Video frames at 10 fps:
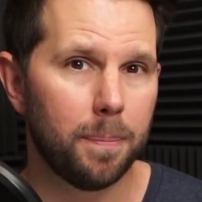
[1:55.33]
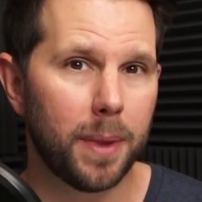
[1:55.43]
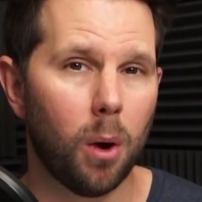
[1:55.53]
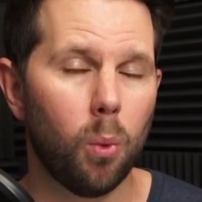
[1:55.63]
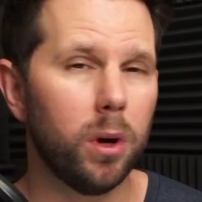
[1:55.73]

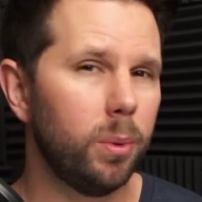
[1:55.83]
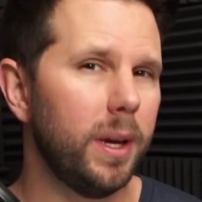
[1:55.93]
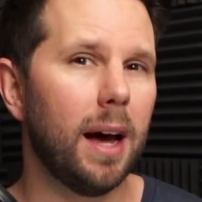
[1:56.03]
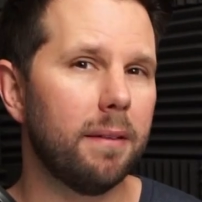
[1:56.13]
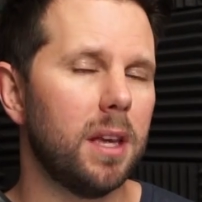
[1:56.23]
Now, will
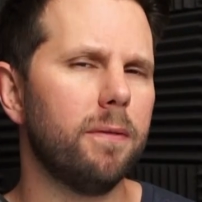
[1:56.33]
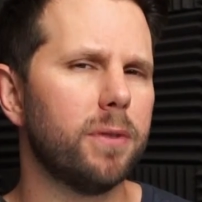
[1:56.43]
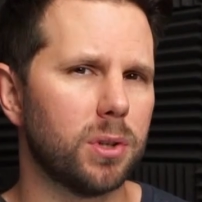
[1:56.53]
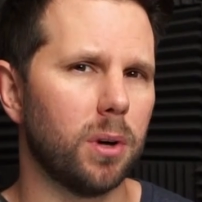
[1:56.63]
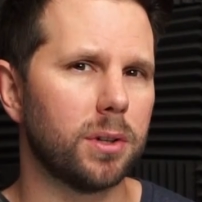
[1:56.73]
we have the
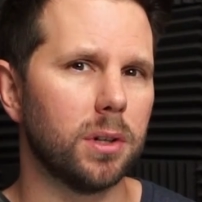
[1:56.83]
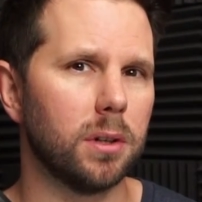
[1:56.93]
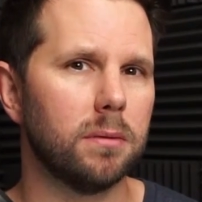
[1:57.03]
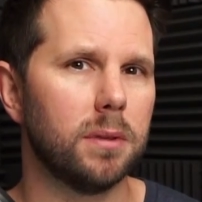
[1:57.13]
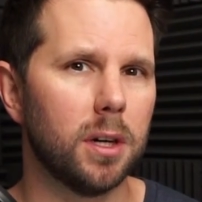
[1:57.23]

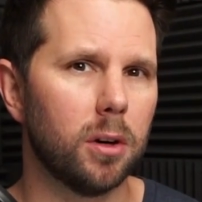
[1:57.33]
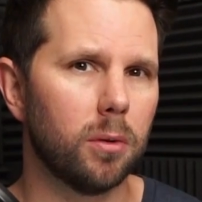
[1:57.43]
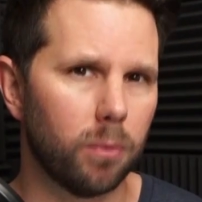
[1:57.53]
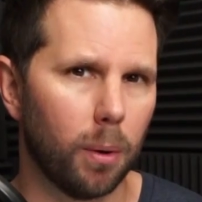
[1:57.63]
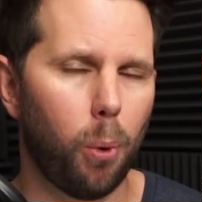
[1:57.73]
infrastructure?
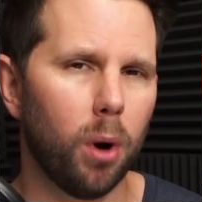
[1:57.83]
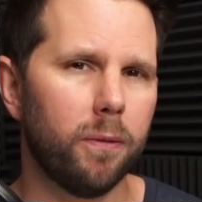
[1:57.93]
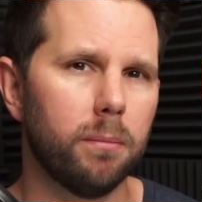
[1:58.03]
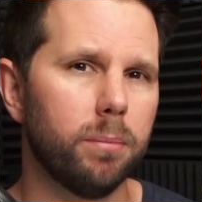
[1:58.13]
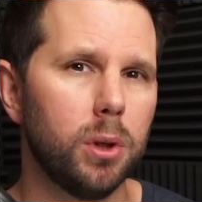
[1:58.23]
The
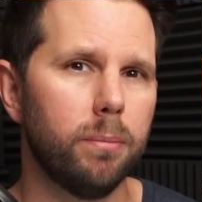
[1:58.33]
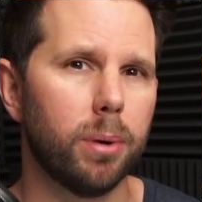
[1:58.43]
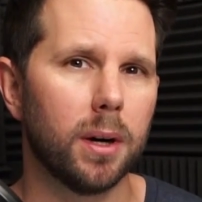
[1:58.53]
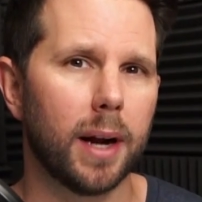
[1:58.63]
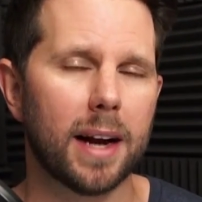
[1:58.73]
report from
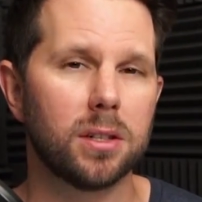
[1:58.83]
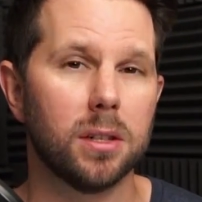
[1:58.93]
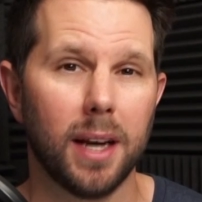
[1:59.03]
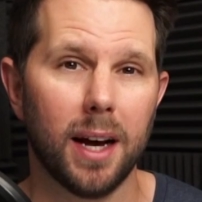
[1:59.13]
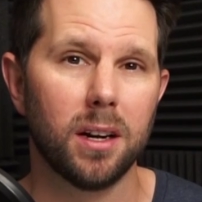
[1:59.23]
Bloomberg
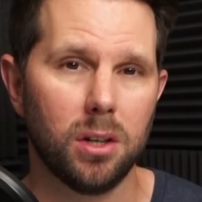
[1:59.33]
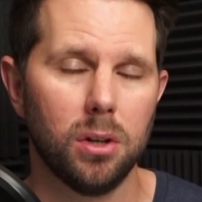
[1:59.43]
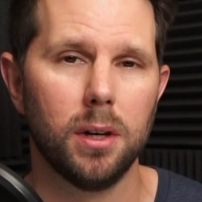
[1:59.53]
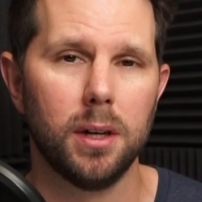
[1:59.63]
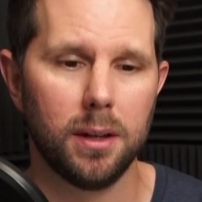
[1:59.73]
actually had a
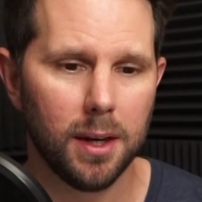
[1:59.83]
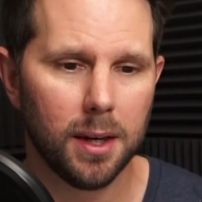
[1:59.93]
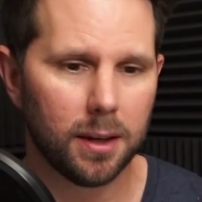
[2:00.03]
good